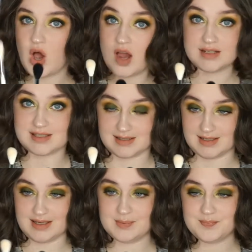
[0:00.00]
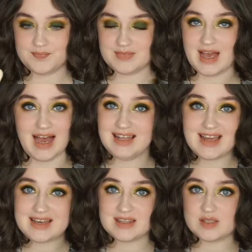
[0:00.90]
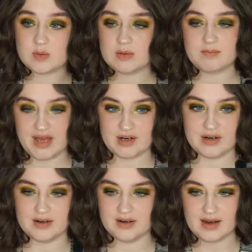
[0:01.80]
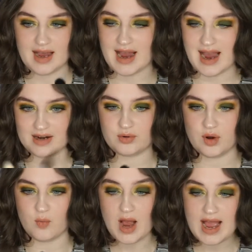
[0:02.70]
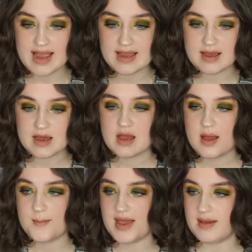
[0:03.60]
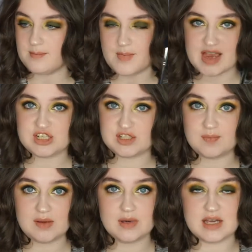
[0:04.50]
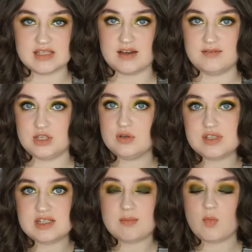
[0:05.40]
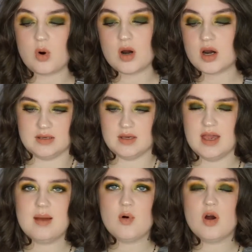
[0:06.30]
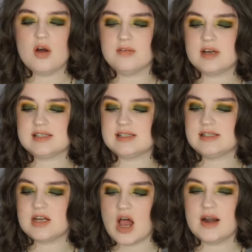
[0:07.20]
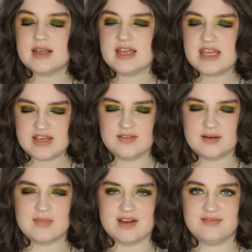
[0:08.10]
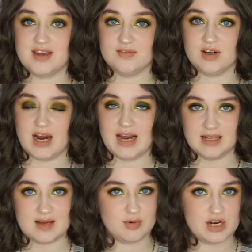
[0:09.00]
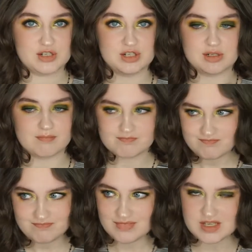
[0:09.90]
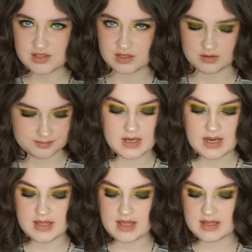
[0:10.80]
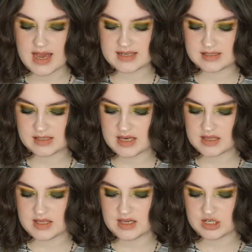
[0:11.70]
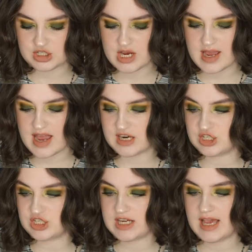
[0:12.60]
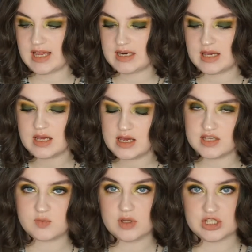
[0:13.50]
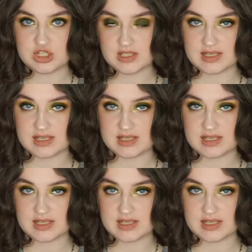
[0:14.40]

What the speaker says: Honestly, I like this one better. I don't know why. It might just be because I've used it more. And moreover, it's not even my favorite highlight brush. And then lastly, the JH10 is one that she